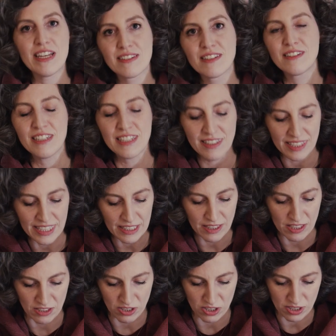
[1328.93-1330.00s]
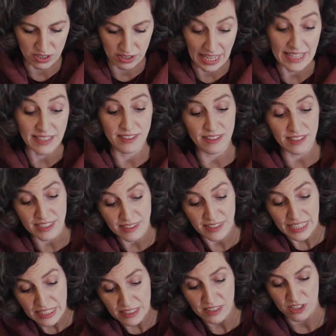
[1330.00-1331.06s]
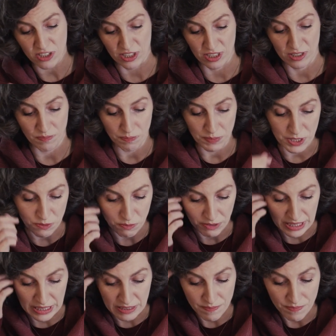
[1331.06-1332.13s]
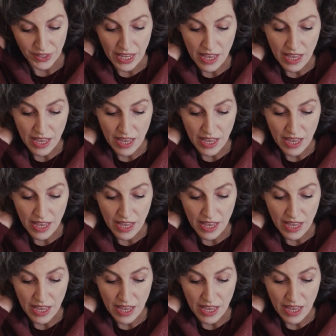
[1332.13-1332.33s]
as the distinction between.